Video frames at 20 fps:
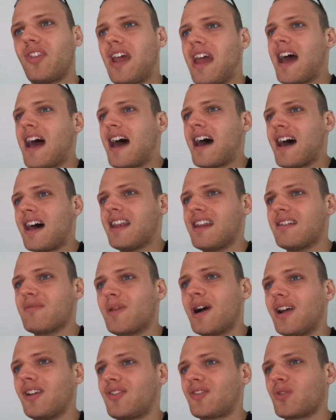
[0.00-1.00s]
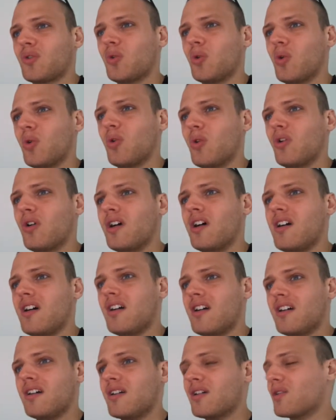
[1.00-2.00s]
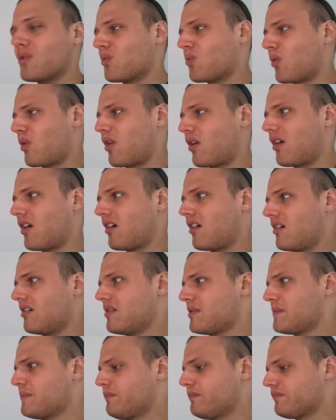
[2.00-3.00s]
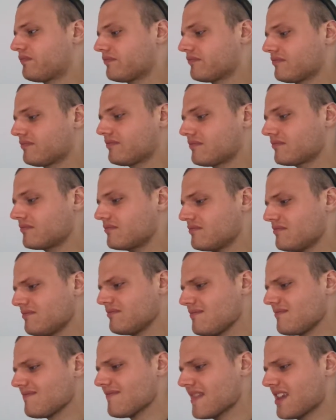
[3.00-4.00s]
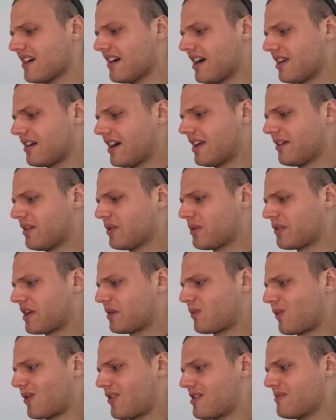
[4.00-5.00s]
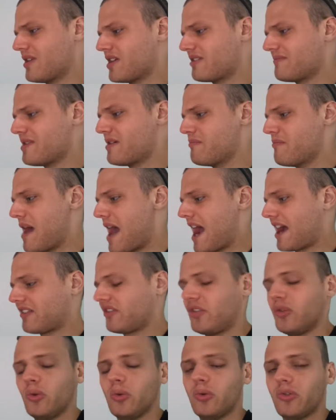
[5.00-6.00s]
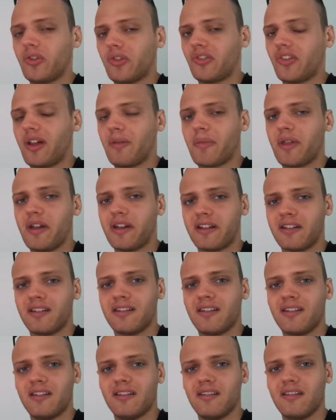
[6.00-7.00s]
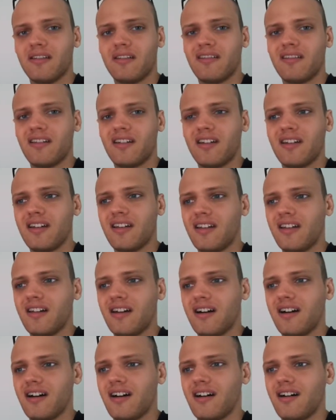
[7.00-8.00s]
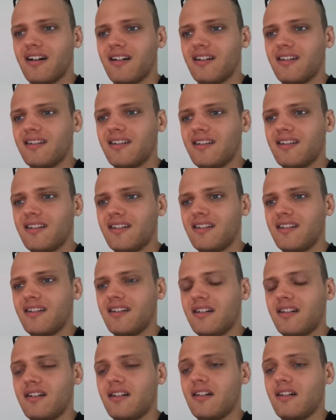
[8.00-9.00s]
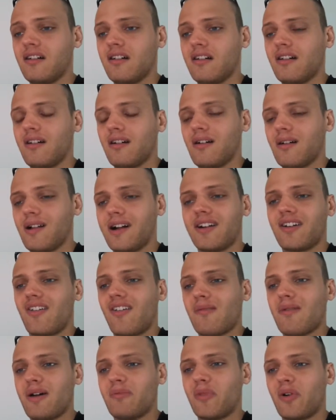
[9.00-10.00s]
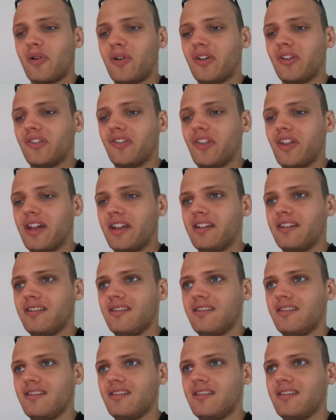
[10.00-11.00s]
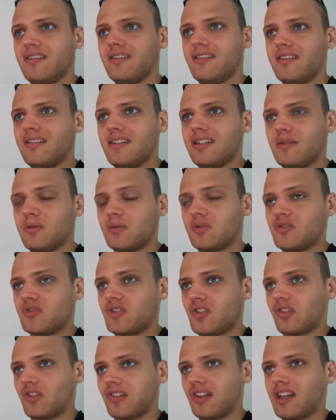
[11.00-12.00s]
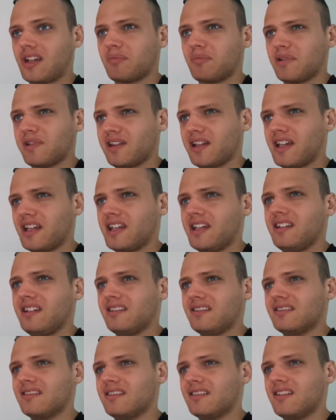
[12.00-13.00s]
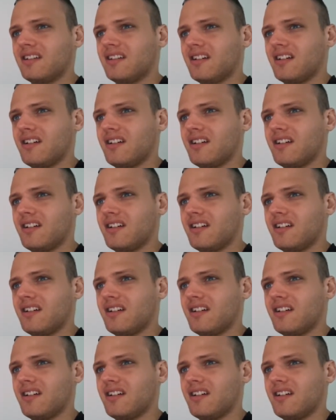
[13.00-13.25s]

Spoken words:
they had in my school were, I don't know what they were, they might have been Mac 2s or something. All I remember is that it was just like plain,